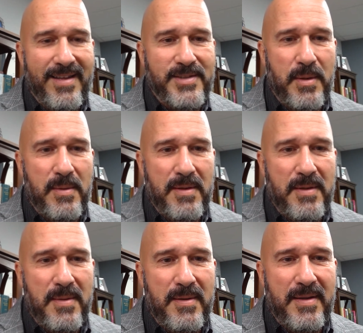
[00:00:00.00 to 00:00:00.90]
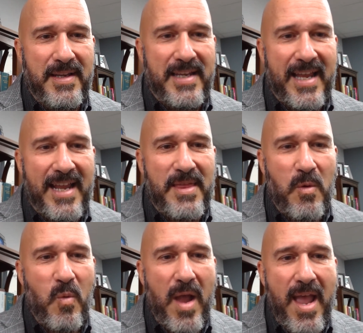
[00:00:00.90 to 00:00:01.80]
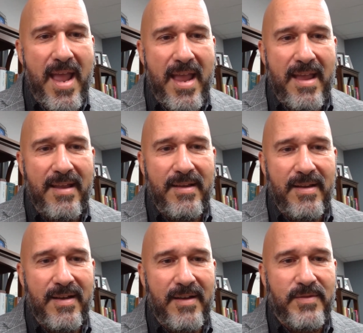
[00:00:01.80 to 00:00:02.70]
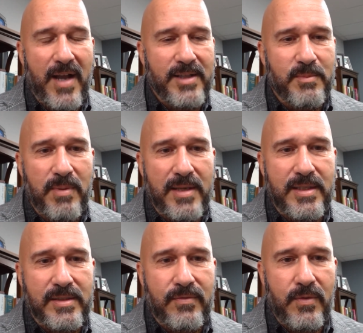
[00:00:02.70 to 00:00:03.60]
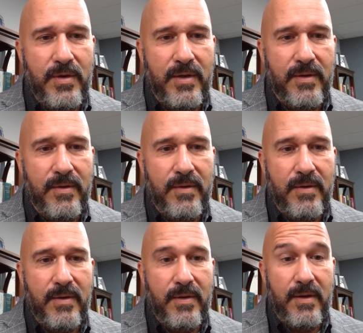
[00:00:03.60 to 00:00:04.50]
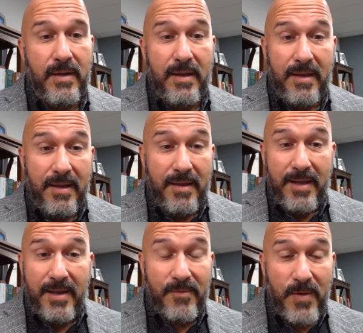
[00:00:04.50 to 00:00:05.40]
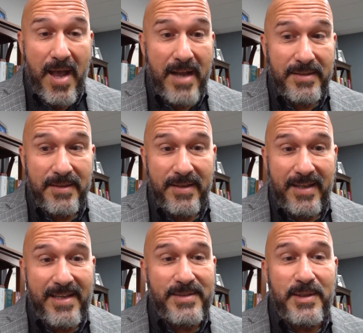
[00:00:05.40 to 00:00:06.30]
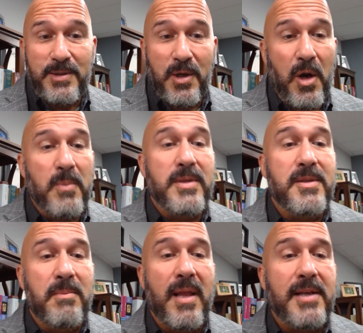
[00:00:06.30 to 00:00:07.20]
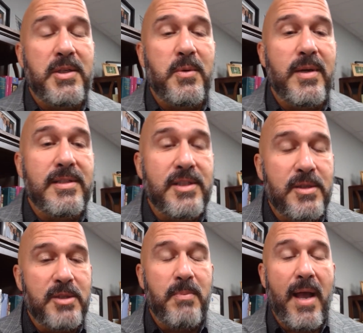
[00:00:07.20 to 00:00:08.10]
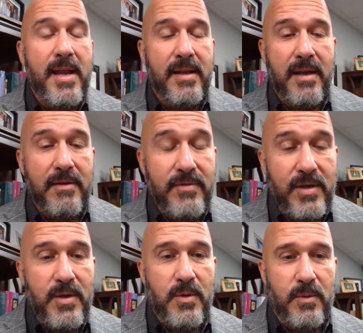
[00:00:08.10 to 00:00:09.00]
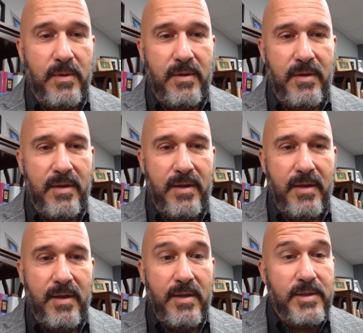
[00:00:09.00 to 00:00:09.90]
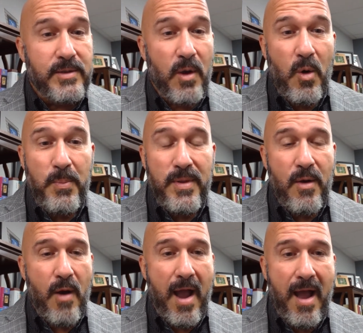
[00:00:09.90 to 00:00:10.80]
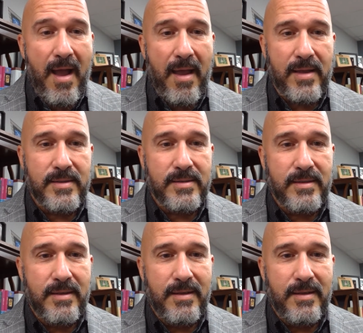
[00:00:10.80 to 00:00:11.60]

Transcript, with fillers: doesn't get in the way of God's blessings for you. In fact, He's determined to bless you in spite of you. Just open their eyes